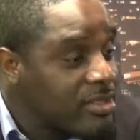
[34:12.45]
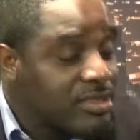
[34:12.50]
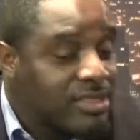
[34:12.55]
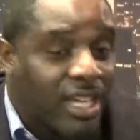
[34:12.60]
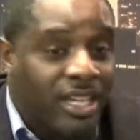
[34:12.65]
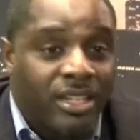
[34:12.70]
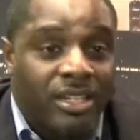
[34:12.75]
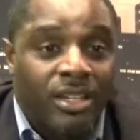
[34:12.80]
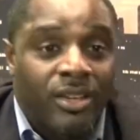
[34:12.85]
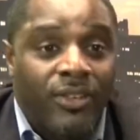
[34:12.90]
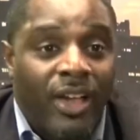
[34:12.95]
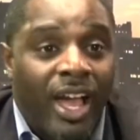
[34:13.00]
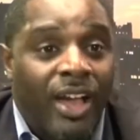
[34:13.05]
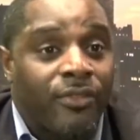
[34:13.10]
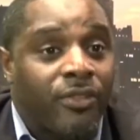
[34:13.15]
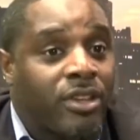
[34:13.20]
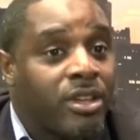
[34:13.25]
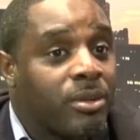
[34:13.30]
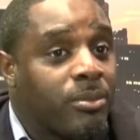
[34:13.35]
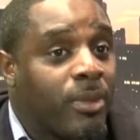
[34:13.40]
not enough
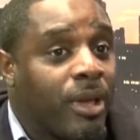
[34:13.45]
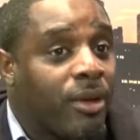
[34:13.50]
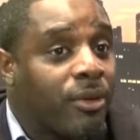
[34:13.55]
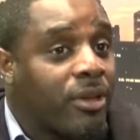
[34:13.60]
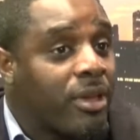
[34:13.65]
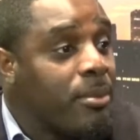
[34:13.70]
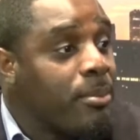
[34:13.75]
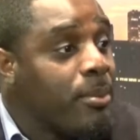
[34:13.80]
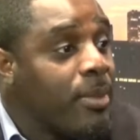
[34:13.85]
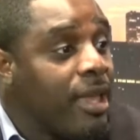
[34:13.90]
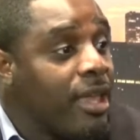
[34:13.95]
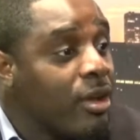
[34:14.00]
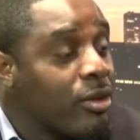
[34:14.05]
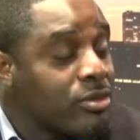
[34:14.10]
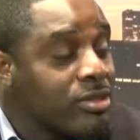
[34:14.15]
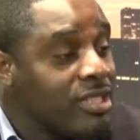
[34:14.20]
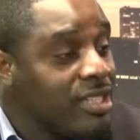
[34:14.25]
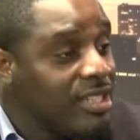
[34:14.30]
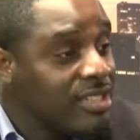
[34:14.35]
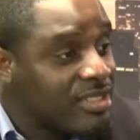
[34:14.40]
African American male
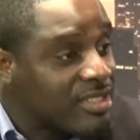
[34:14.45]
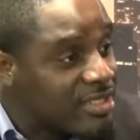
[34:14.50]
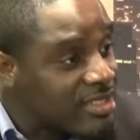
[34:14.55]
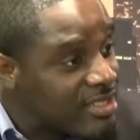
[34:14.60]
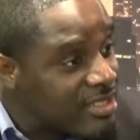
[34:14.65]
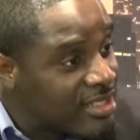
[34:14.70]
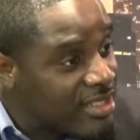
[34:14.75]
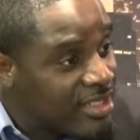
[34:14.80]
teachers.